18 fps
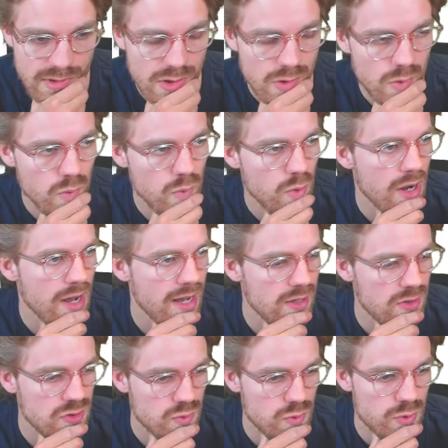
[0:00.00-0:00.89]
What
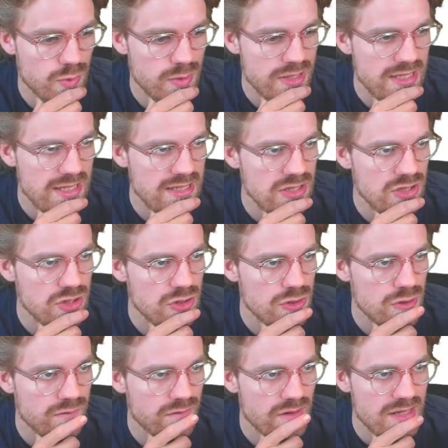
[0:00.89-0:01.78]
else would we need to
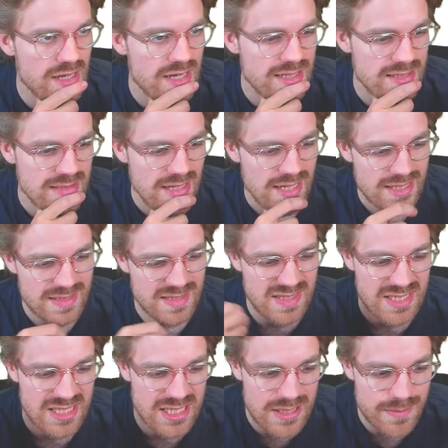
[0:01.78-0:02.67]
do for this to
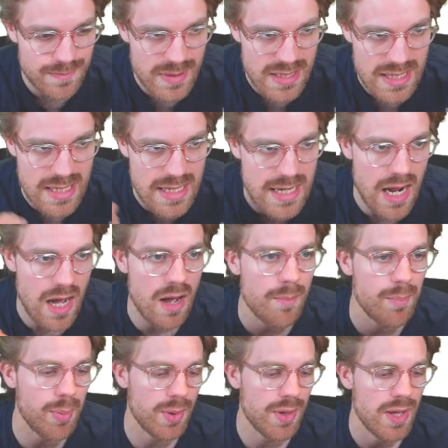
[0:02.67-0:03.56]
speed
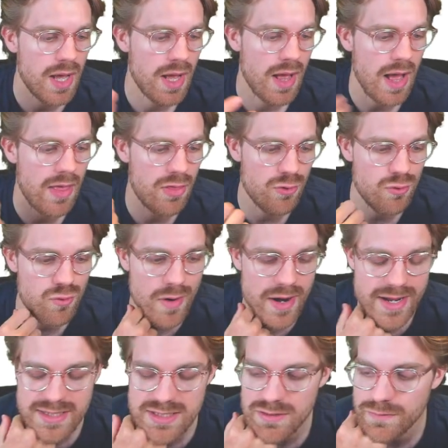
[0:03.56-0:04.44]
up the
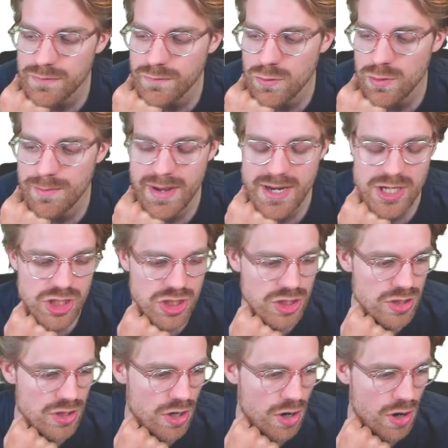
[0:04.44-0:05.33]
rate of
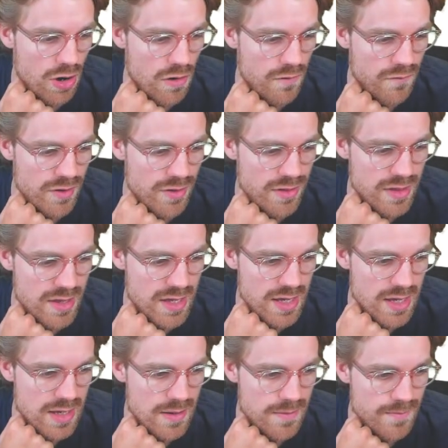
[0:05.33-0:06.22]
formation of
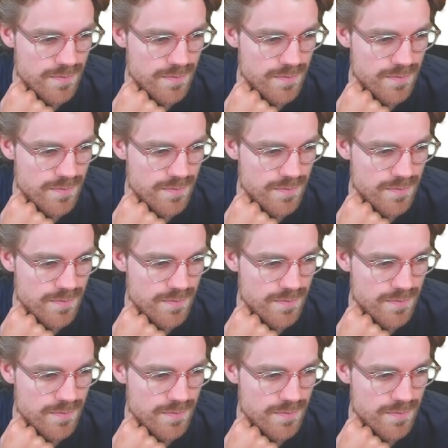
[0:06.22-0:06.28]
the